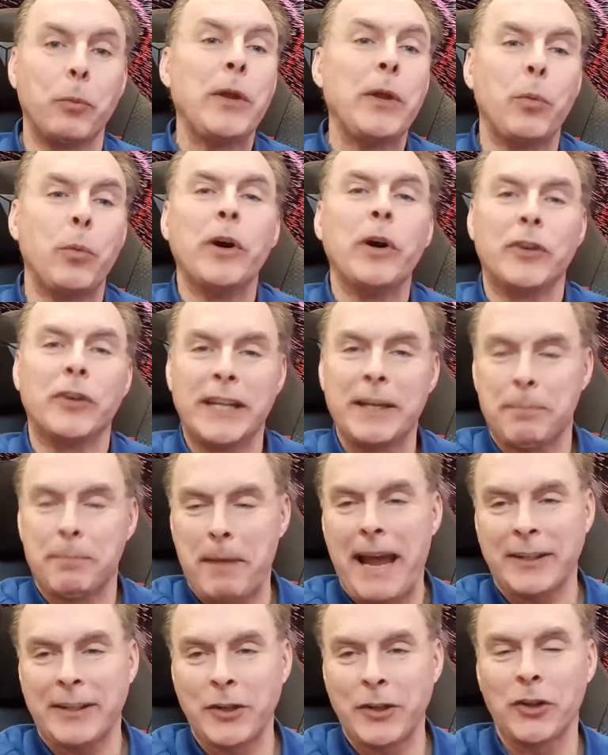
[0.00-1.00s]
But we will get
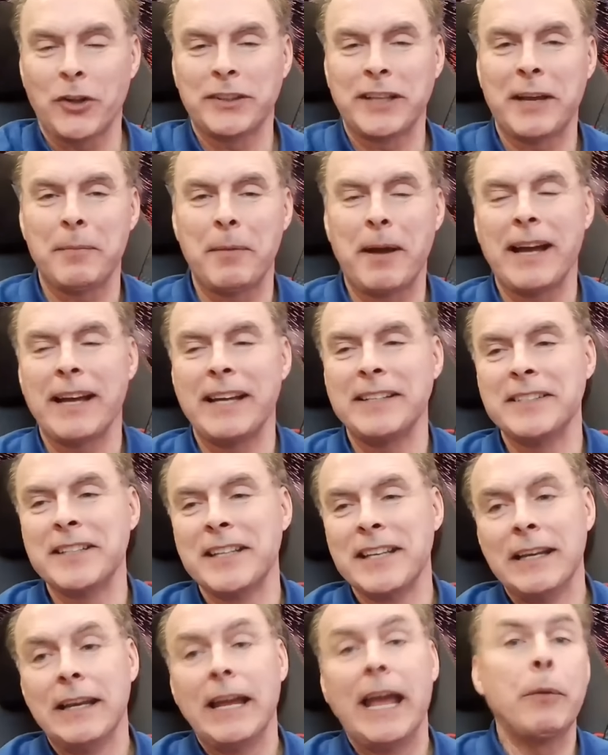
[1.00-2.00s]
back to all-time highs,
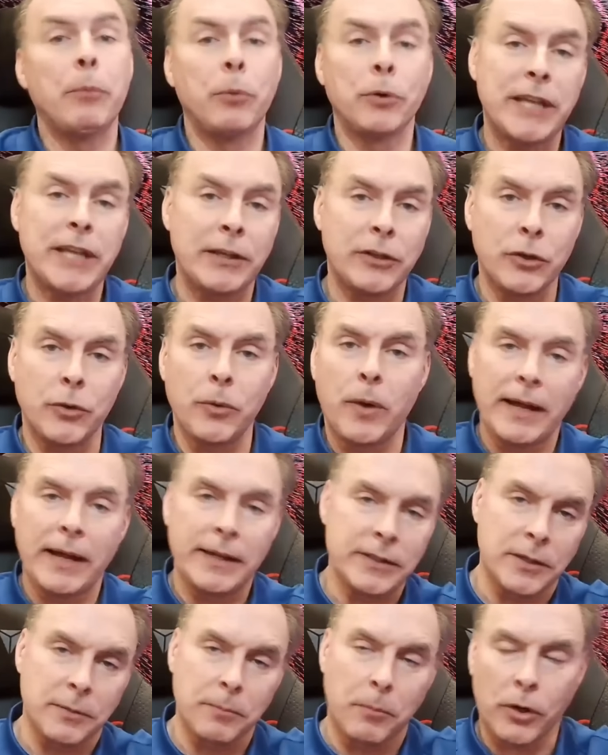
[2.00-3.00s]
and we'll set new
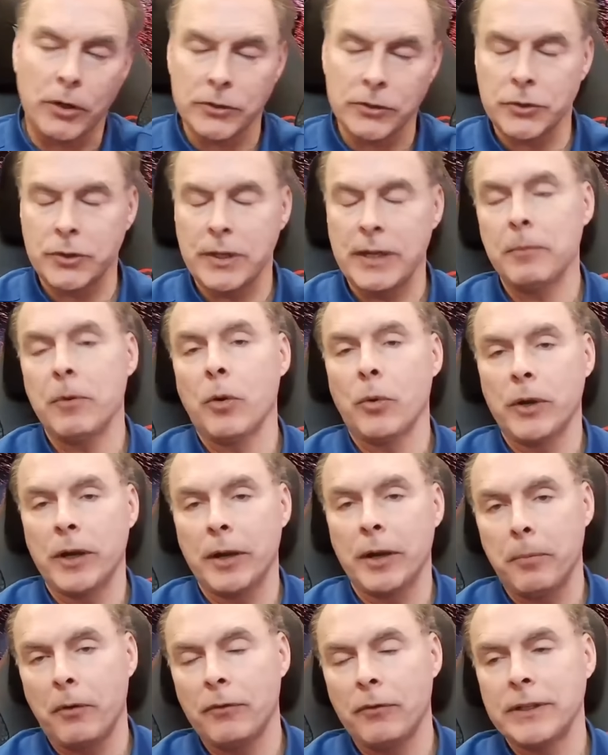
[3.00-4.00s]
highs, and the markets will keep going
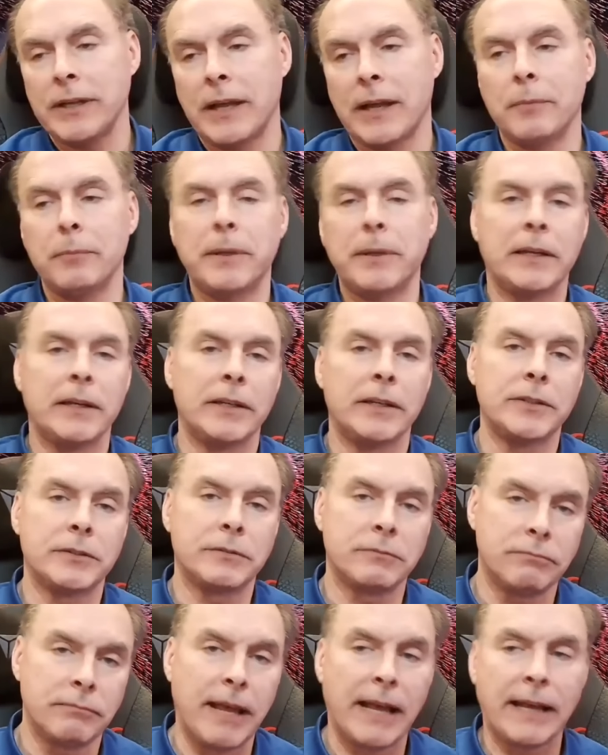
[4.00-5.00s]
up over time
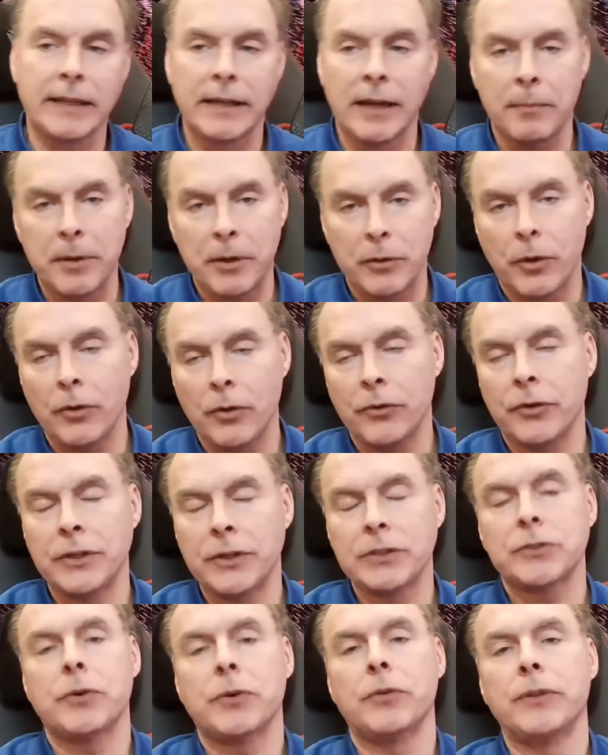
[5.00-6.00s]
because economic growth,
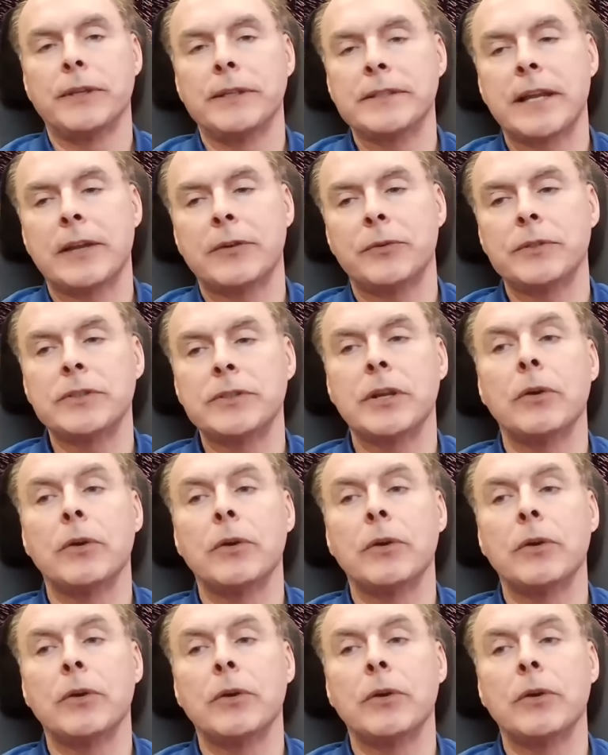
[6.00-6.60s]
earnings growth, et cetera.